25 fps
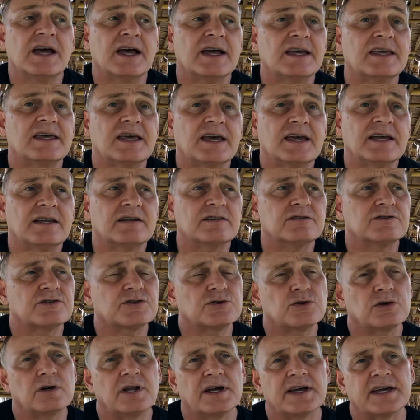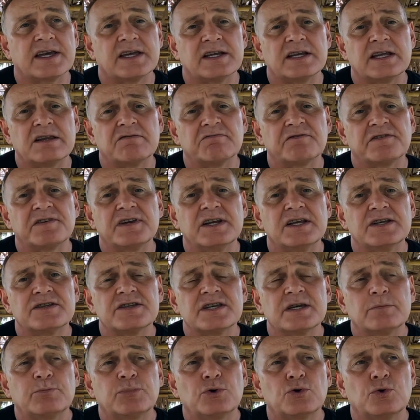Again, sort of like an
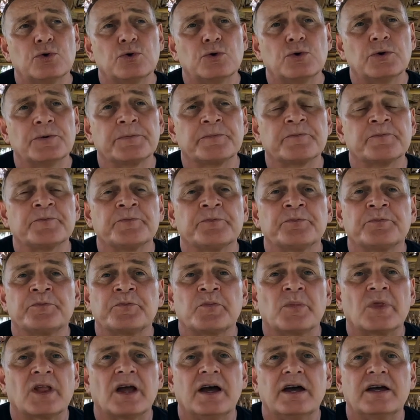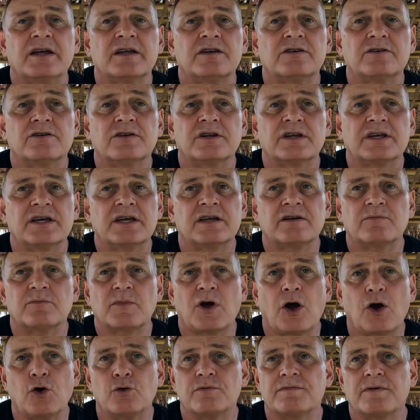infinity pool, and it
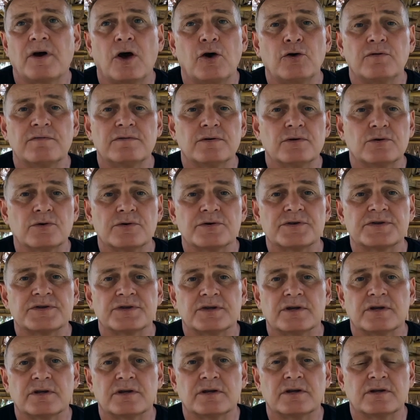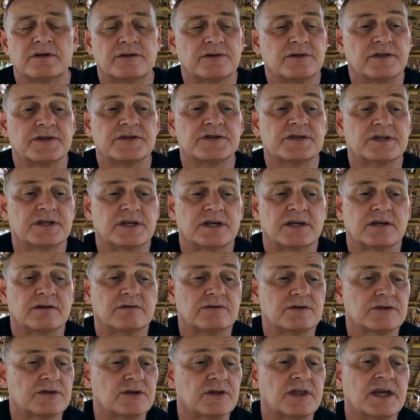overlooks the sea.
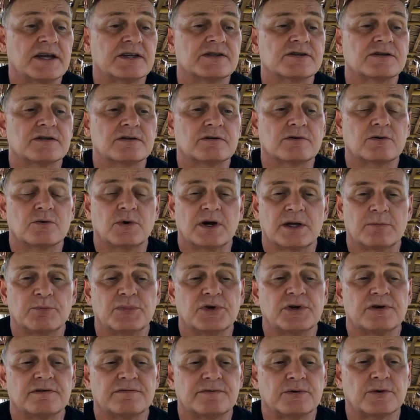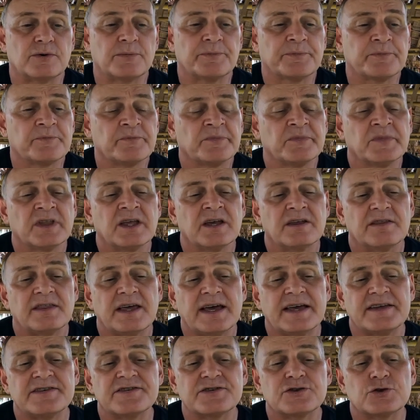So that's quite beautiful.
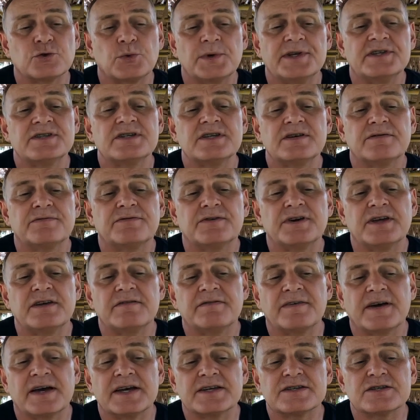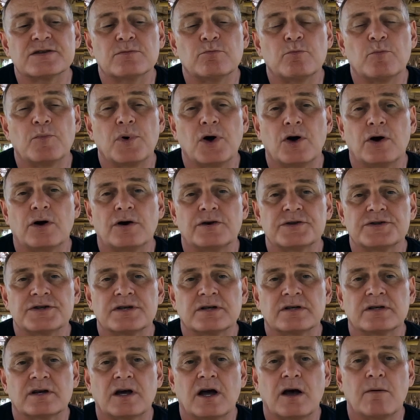That's 23,000
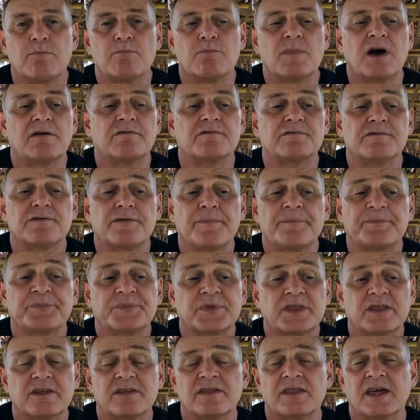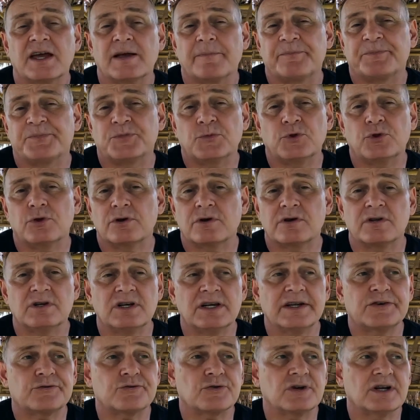baht a month. And that, you
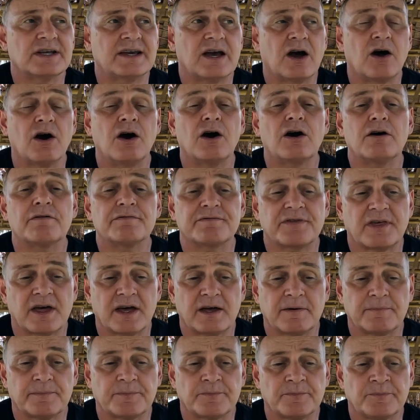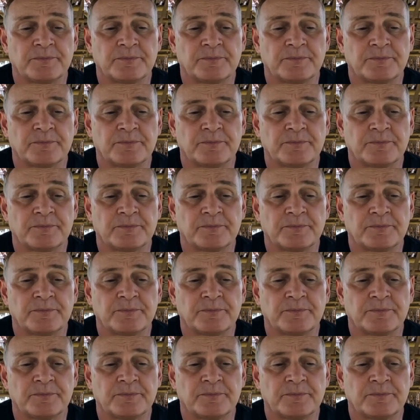can literally halve that.